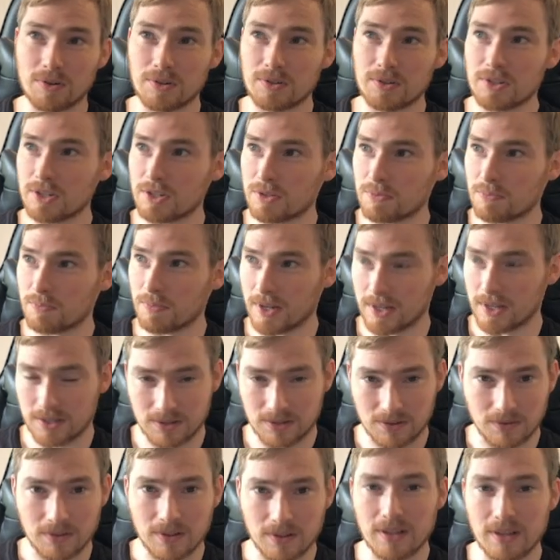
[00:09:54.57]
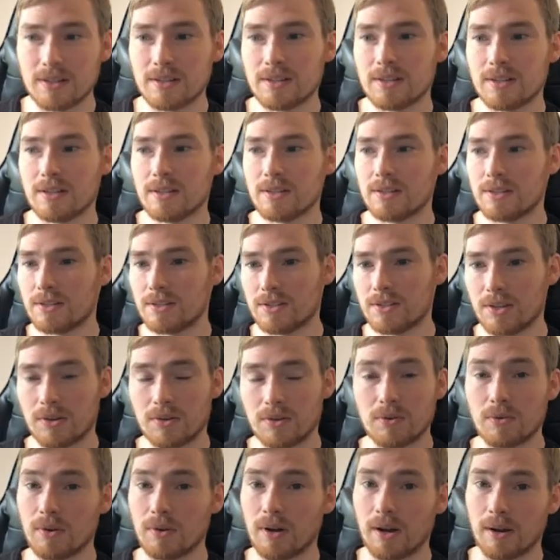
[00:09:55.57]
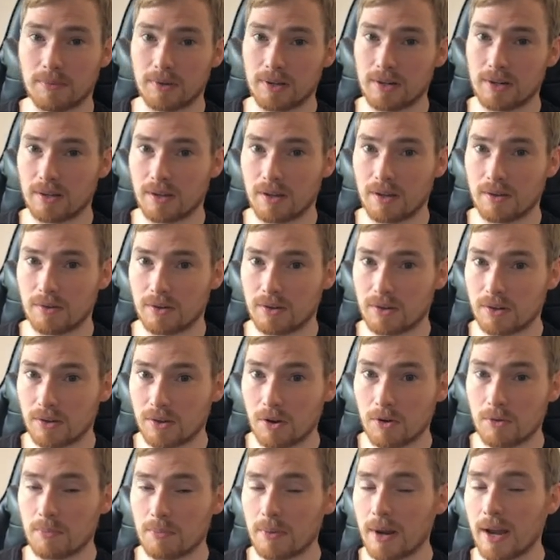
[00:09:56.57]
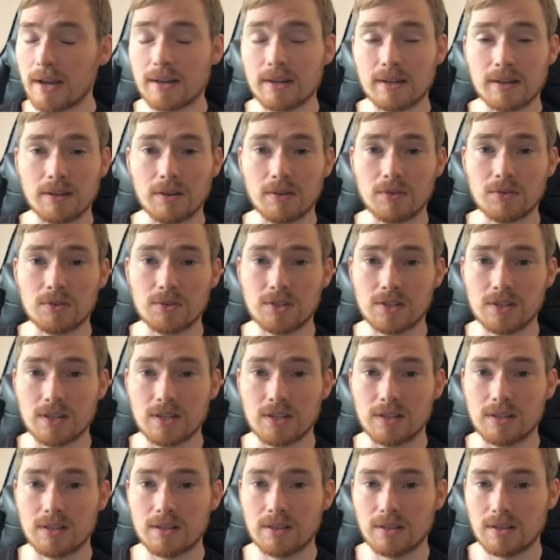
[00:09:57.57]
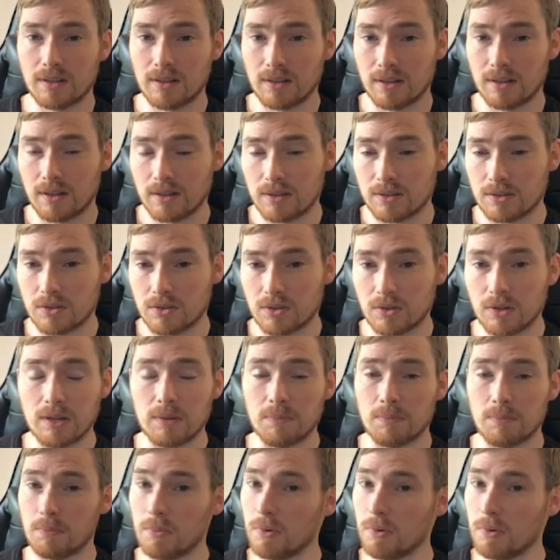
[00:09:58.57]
this process based on that. So I'm going to go back and go and see to